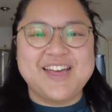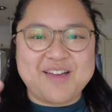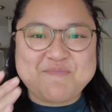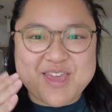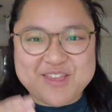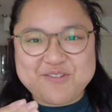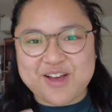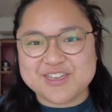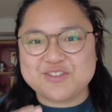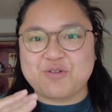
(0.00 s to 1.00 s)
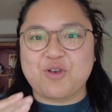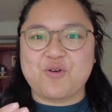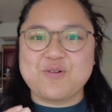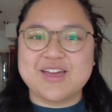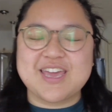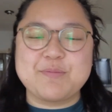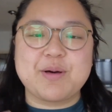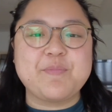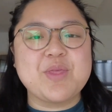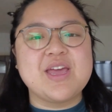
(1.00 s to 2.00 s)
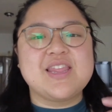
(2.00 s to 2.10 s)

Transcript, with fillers: I'm making you guys do a lot of work here, but